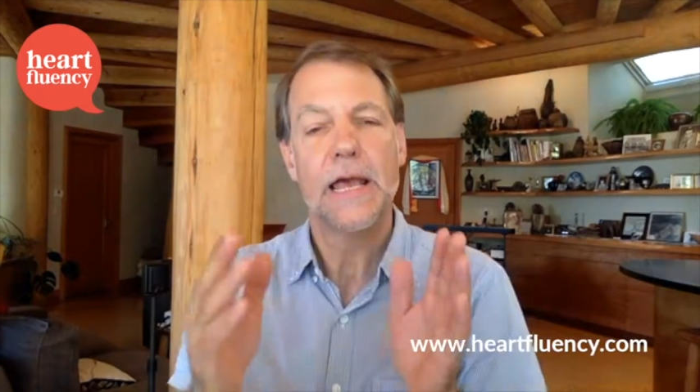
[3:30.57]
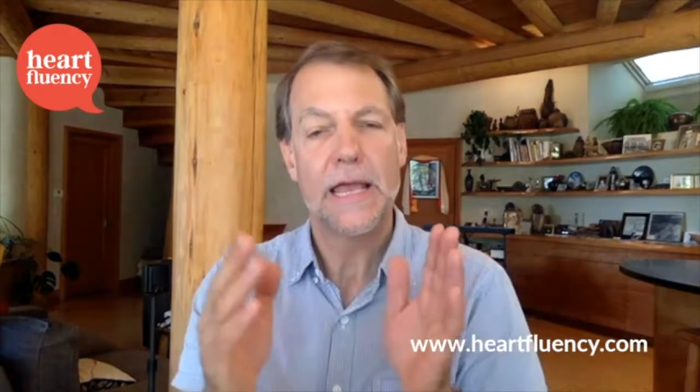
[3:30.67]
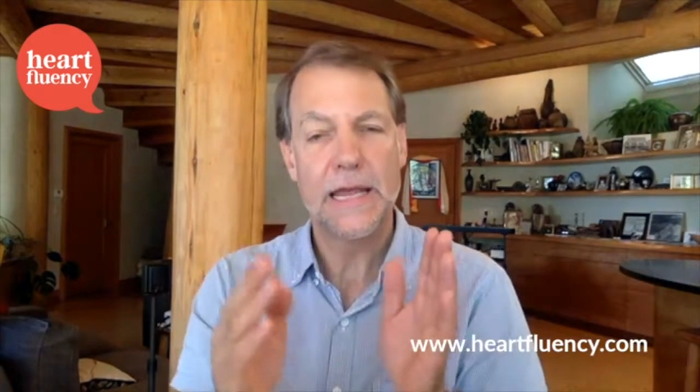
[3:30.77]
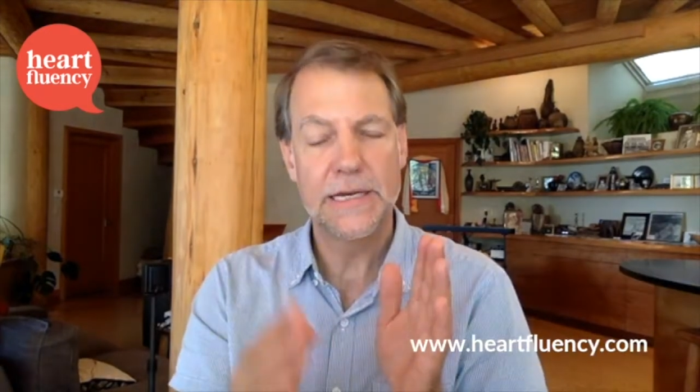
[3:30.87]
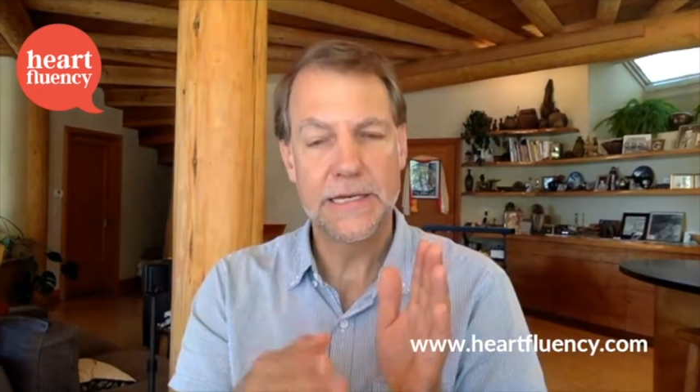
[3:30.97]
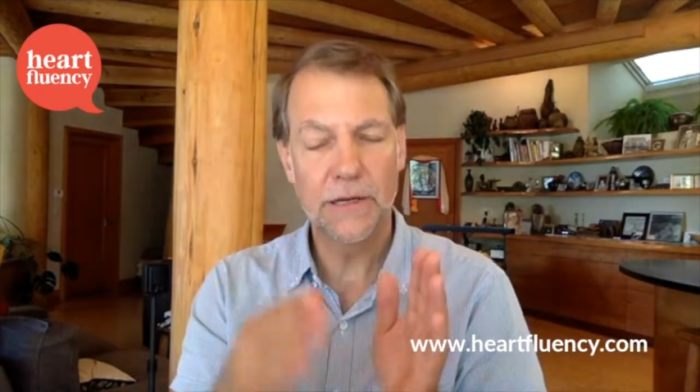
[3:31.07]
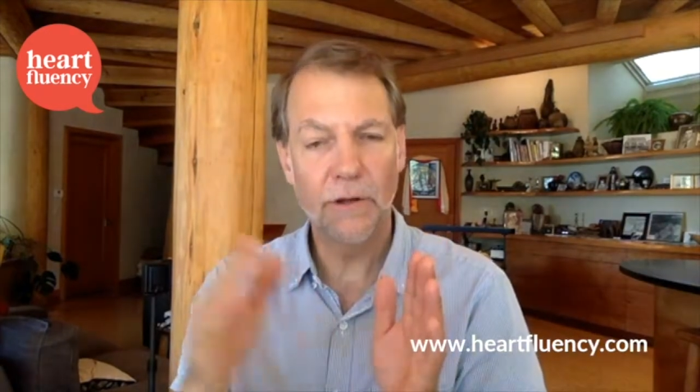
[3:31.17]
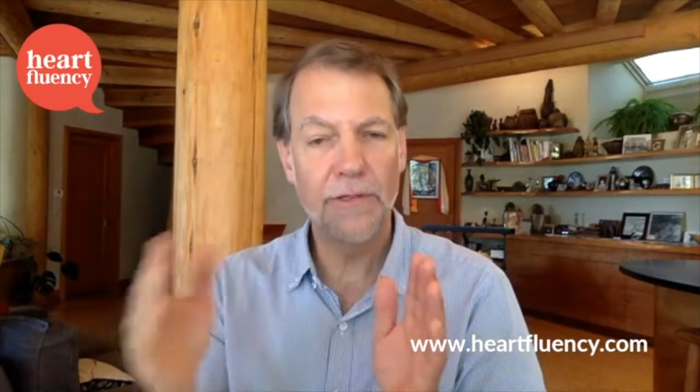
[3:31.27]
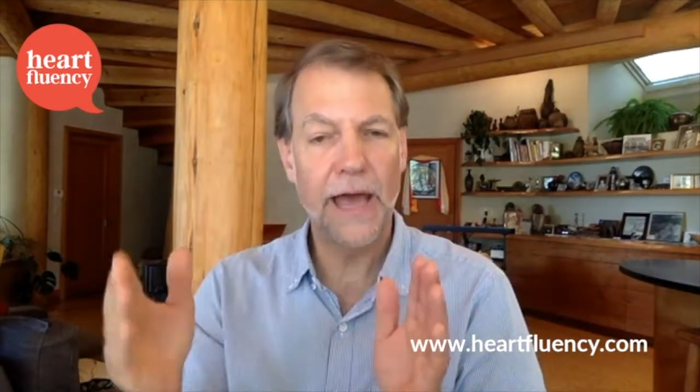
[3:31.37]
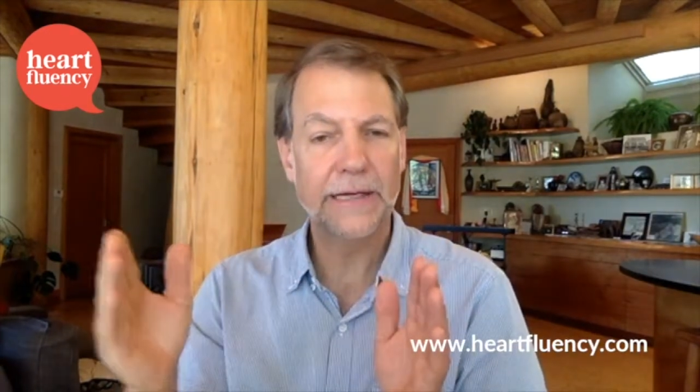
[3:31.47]
Until
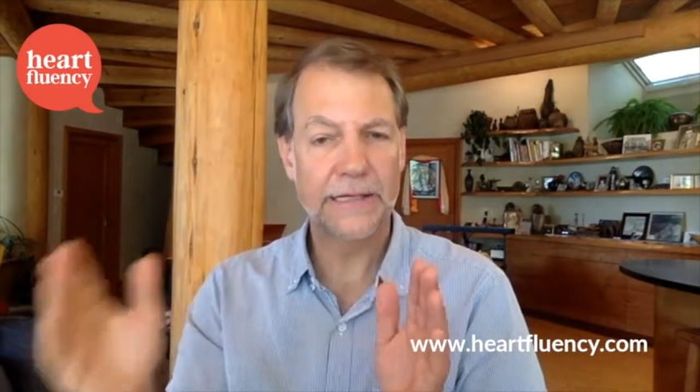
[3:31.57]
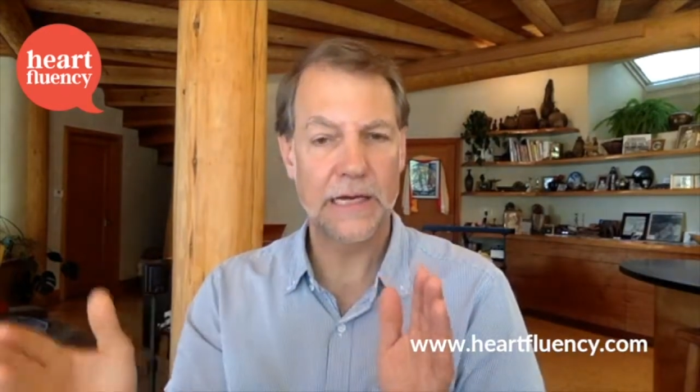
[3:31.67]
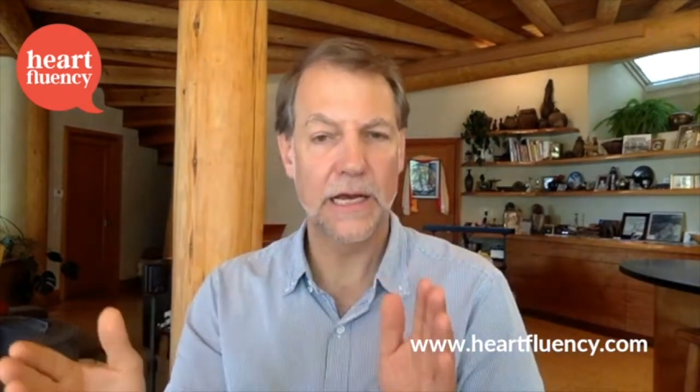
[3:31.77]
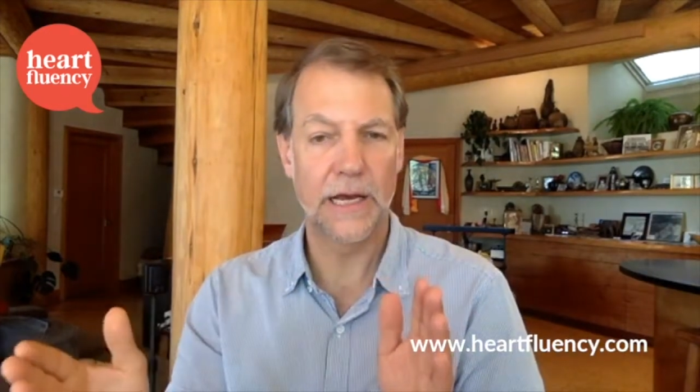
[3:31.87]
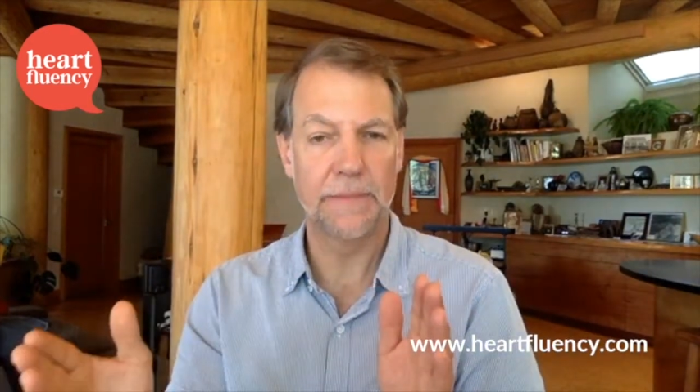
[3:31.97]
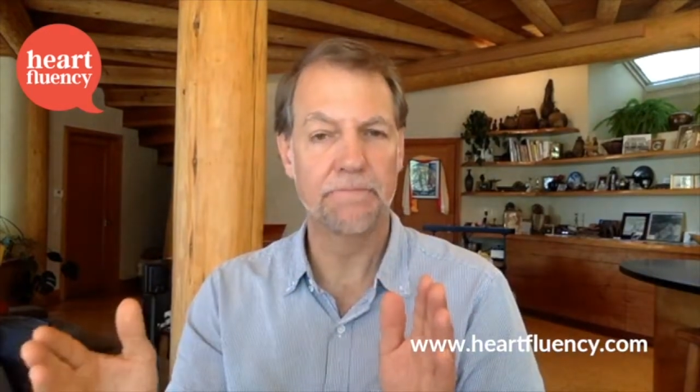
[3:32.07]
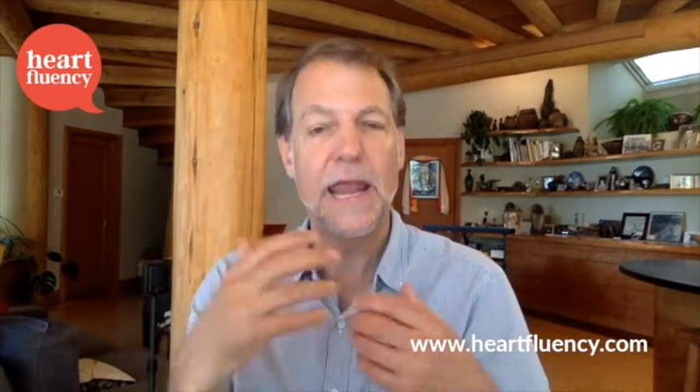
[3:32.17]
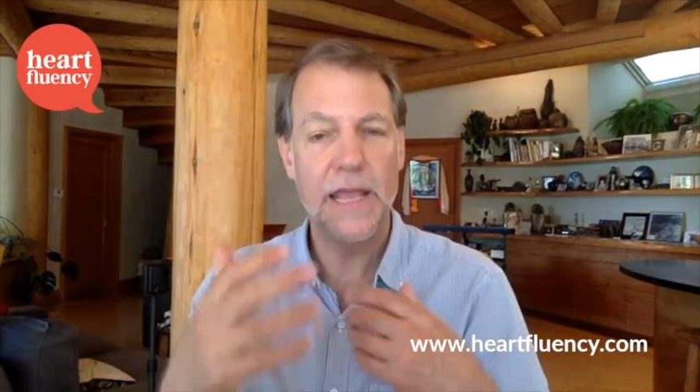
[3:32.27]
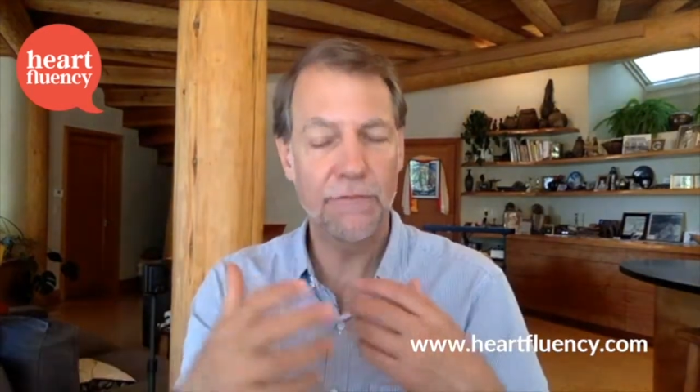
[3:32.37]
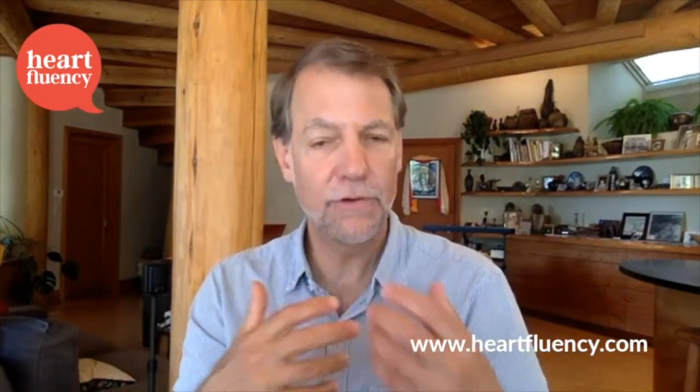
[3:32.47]
that time,
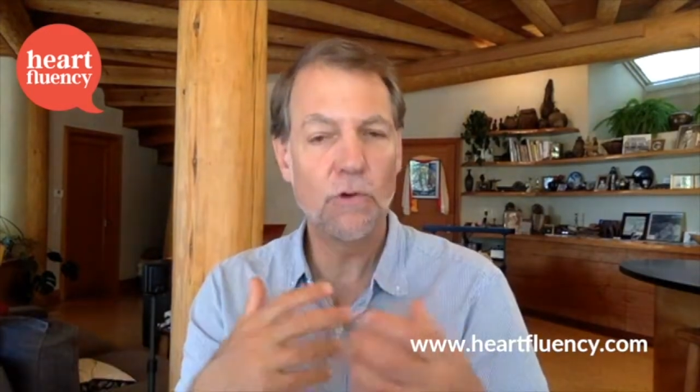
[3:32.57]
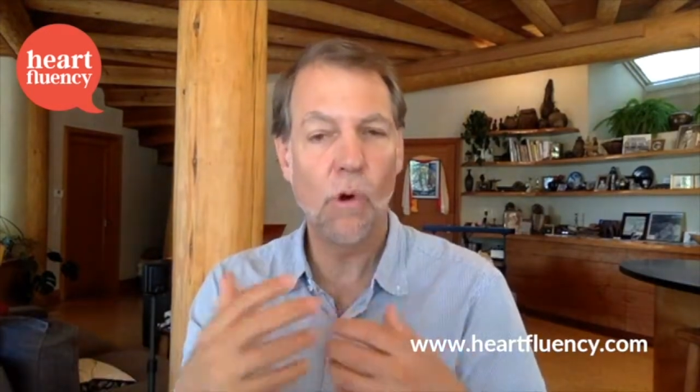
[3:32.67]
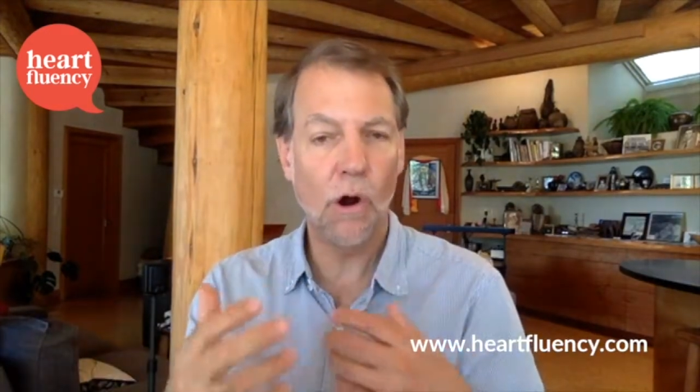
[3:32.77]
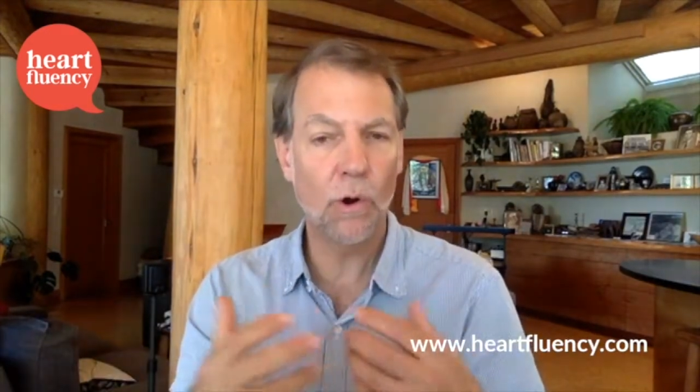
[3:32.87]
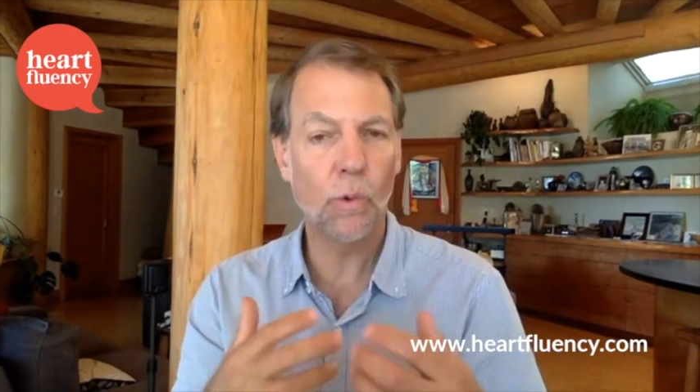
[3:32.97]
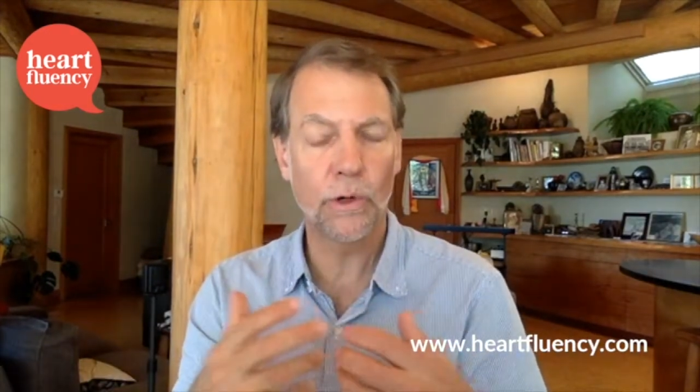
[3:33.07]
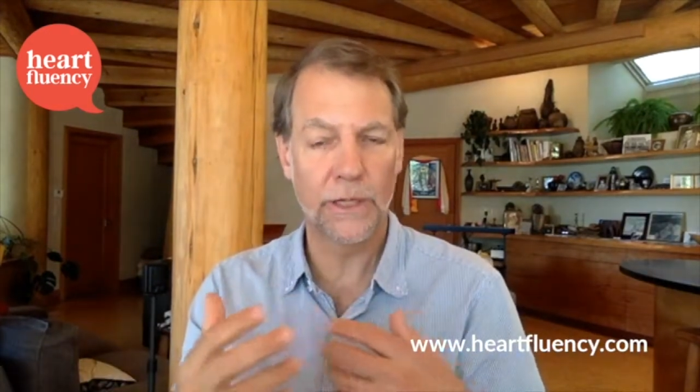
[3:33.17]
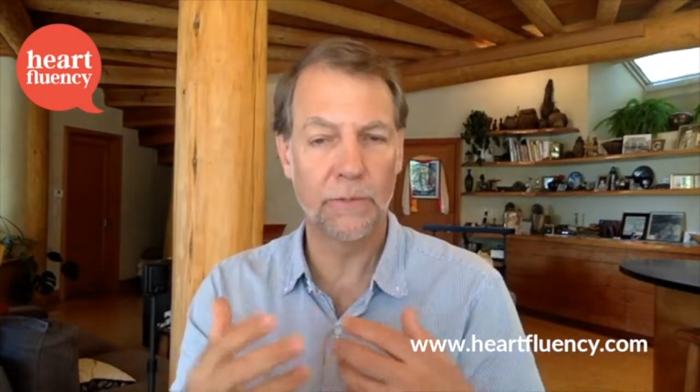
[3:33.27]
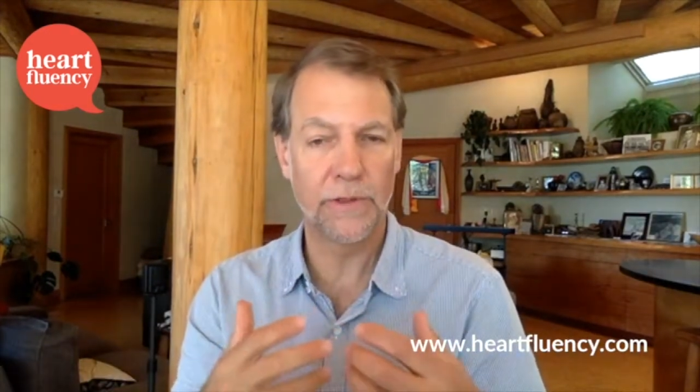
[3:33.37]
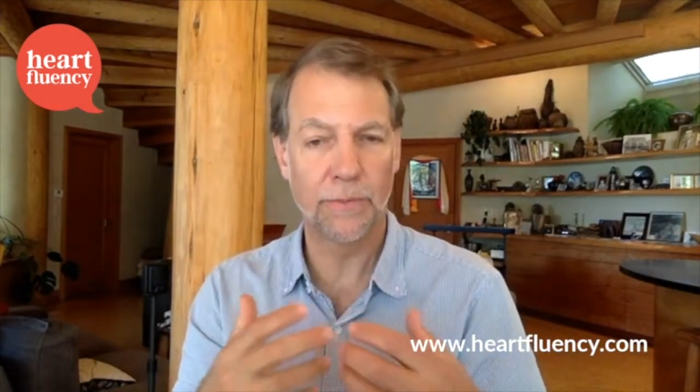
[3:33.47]
if you are
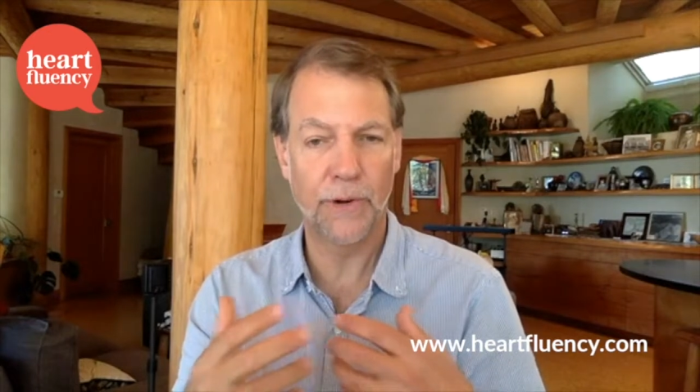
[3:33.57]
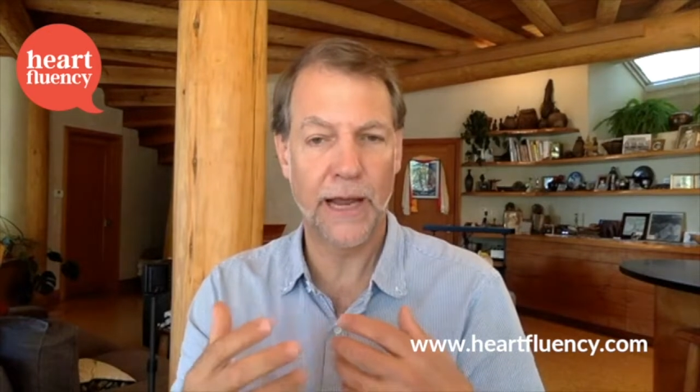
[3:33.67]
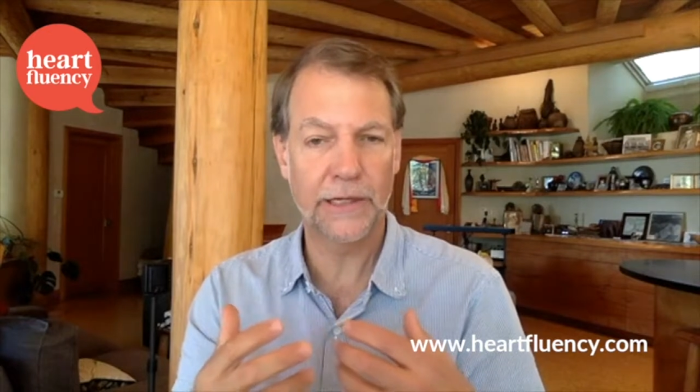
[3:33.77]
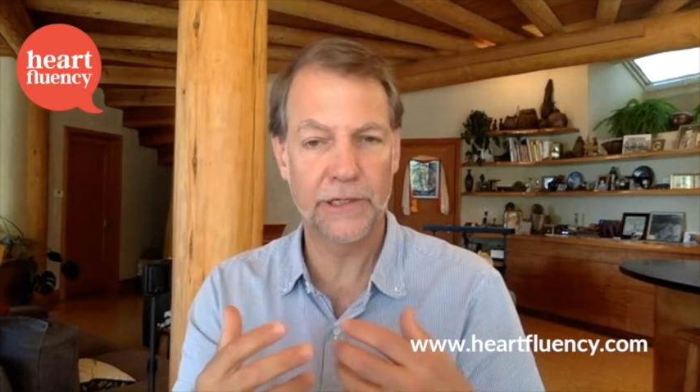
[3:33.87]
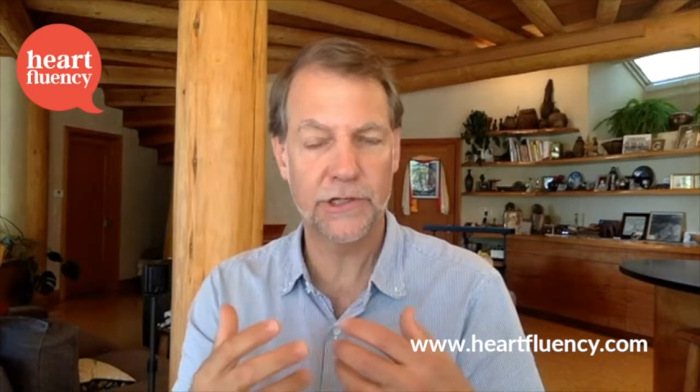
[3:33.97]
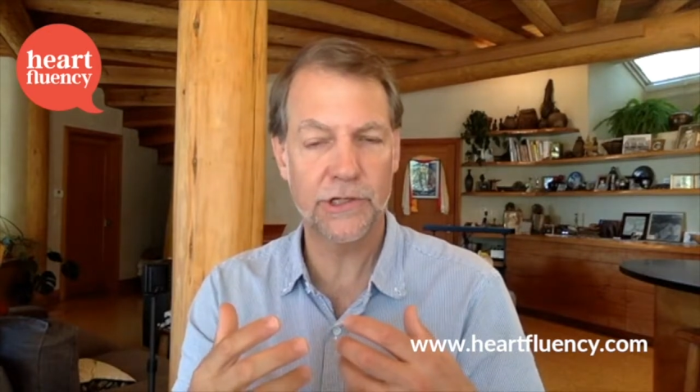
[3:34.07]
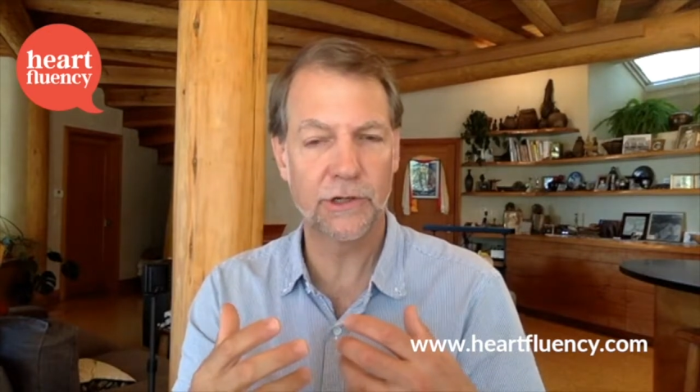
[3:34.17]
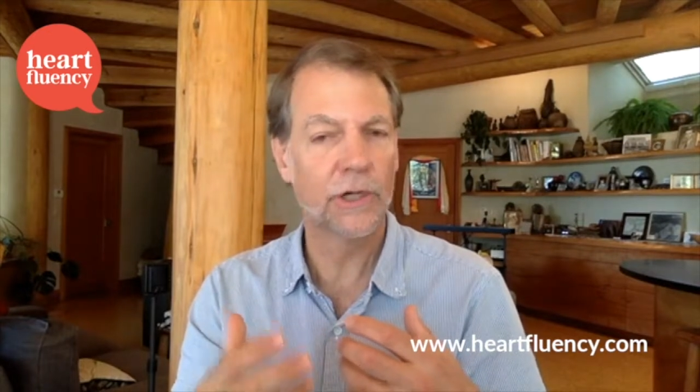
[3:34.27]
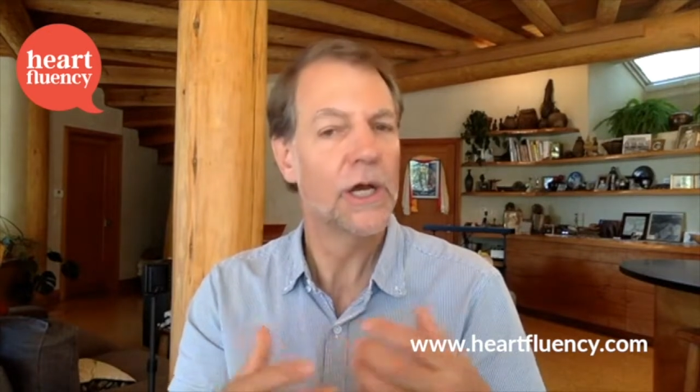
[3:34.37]
working with a practitioner,